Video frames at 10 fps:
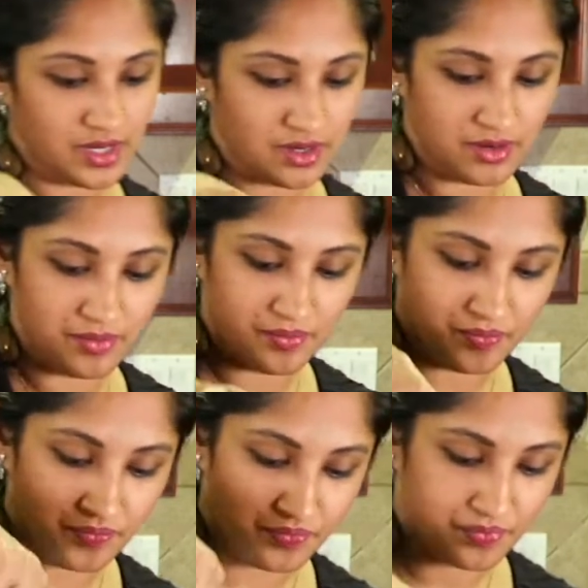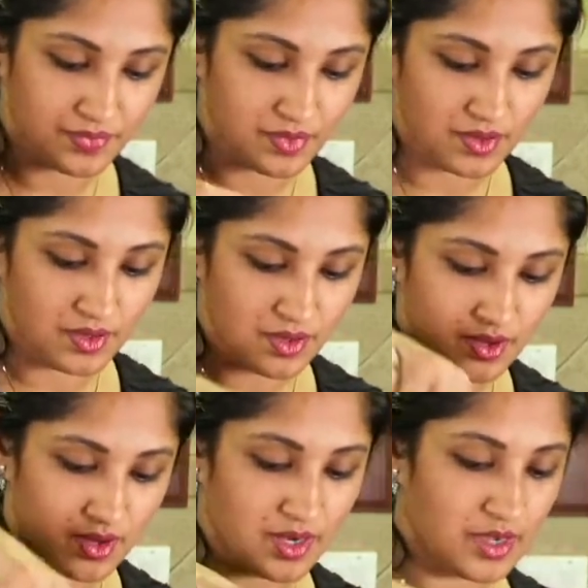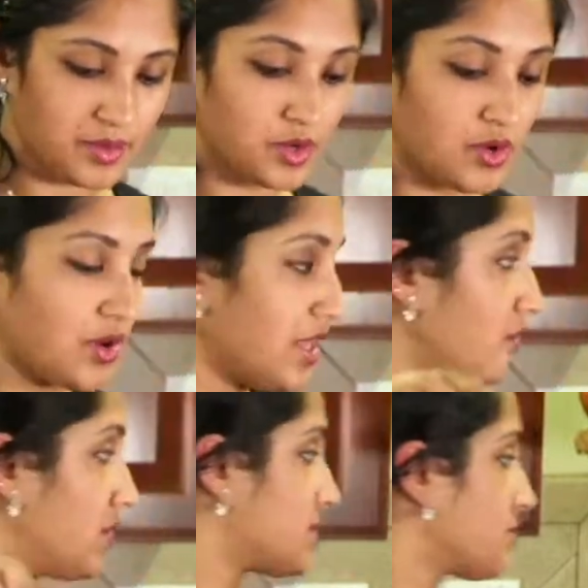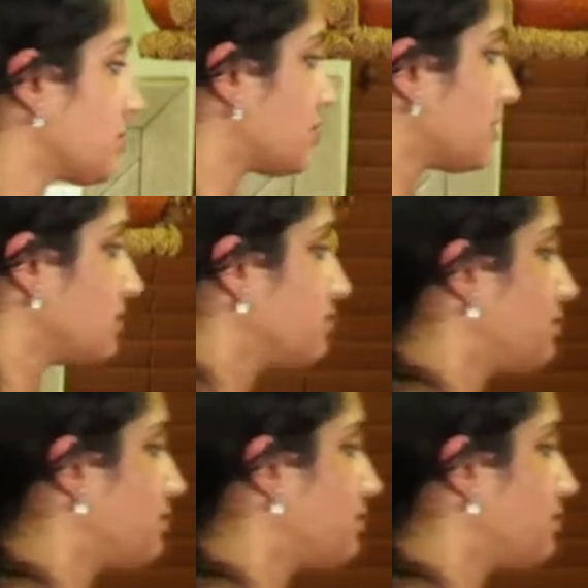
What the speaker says: here. Now I'm gonna go in with some